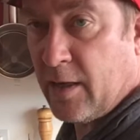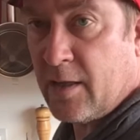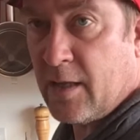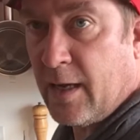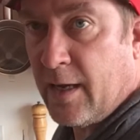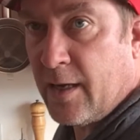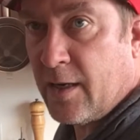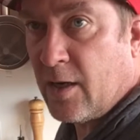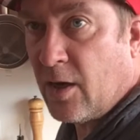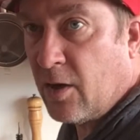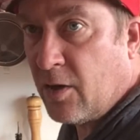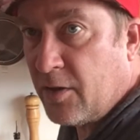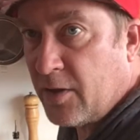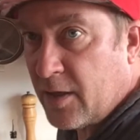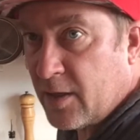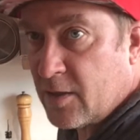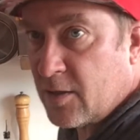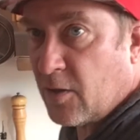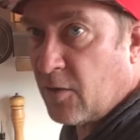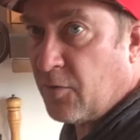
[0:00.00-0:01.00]
the end of all
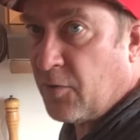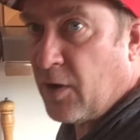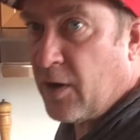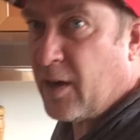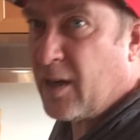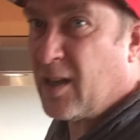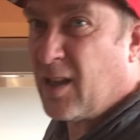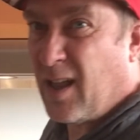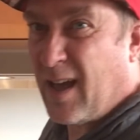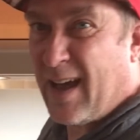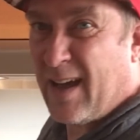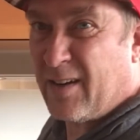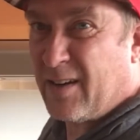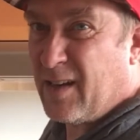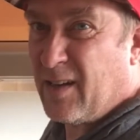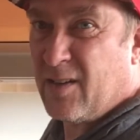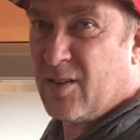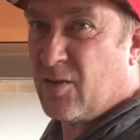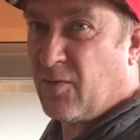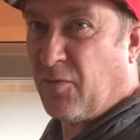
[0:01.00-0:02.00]
this is very cloudy
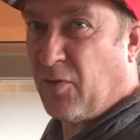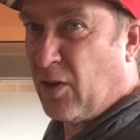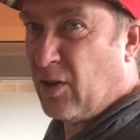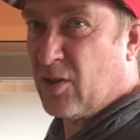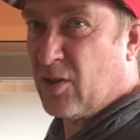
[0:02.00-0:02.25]
and full of